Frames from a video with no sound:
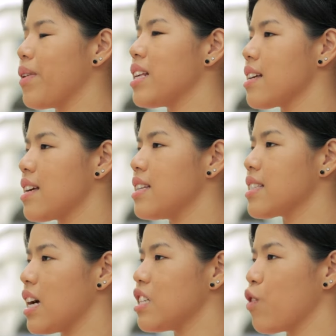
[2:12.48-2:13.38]
blessing in
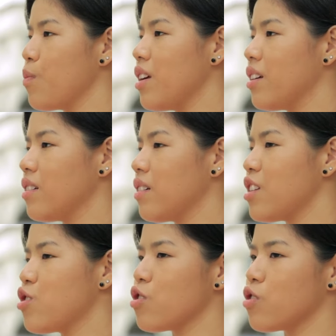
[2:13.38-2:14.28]
disguise for me.
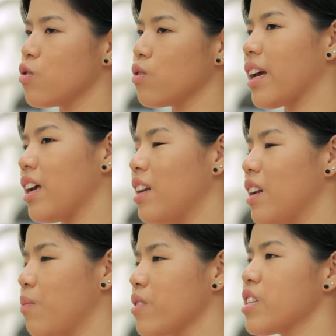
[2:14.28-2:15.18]
I choose to take it
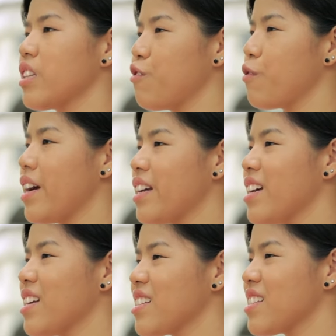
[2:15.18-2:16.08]
in a positive way, I
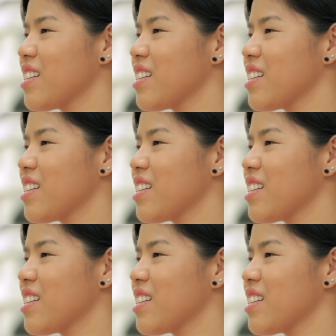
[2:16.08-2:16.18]
guess.